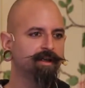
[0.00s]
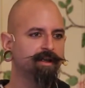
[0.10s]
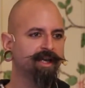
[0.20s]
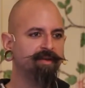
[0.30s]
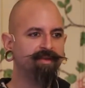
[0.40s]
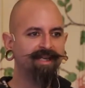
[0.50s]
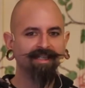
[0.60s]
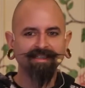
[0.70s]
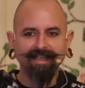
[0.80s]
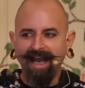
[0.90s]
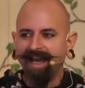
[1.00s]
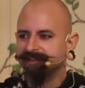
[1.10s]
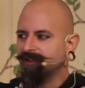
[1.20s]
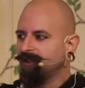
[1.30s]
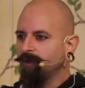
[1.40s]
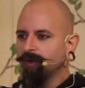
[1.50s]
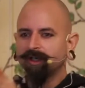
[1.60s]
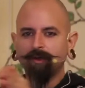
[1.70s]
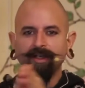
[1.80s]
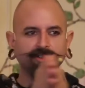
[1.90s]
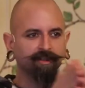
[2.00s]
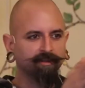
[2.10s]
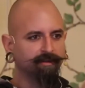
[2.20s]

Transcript: and begin to ask your question.